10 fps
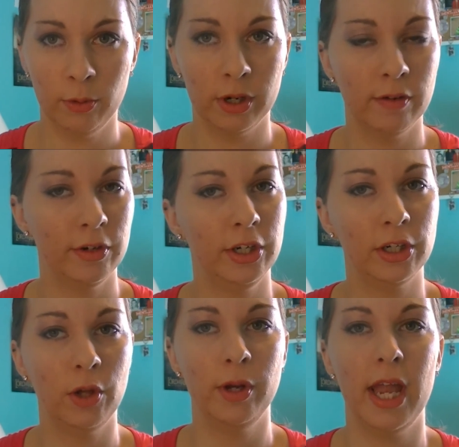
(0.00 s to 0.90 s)
wherever you're
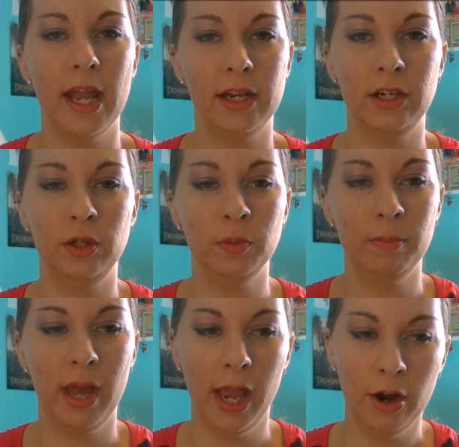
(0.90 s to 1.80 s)
located, you
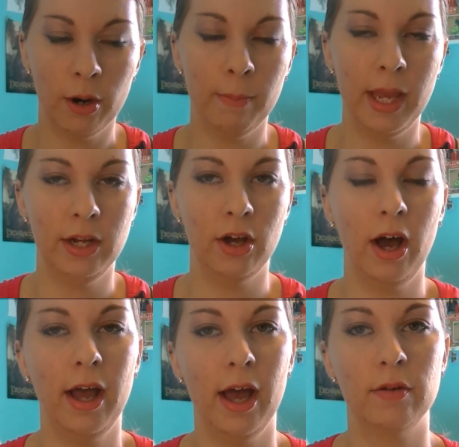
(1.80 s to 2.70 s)
may or may
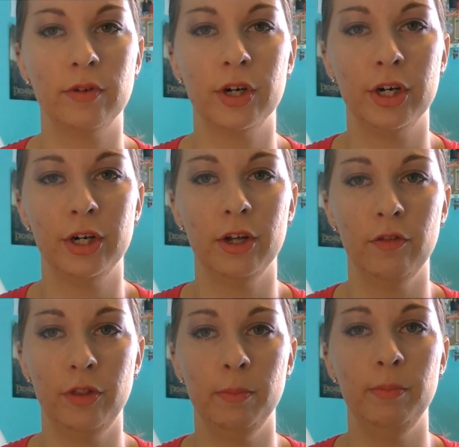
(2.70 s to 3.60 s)
not have heard
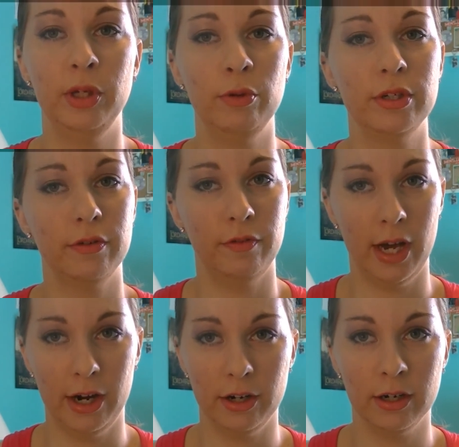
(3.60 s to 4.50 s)
of the Butte
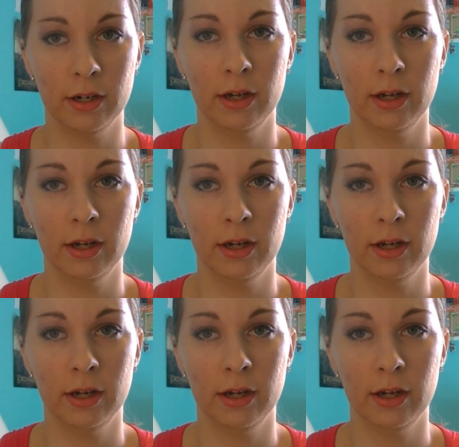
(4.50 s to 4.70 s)
Fire.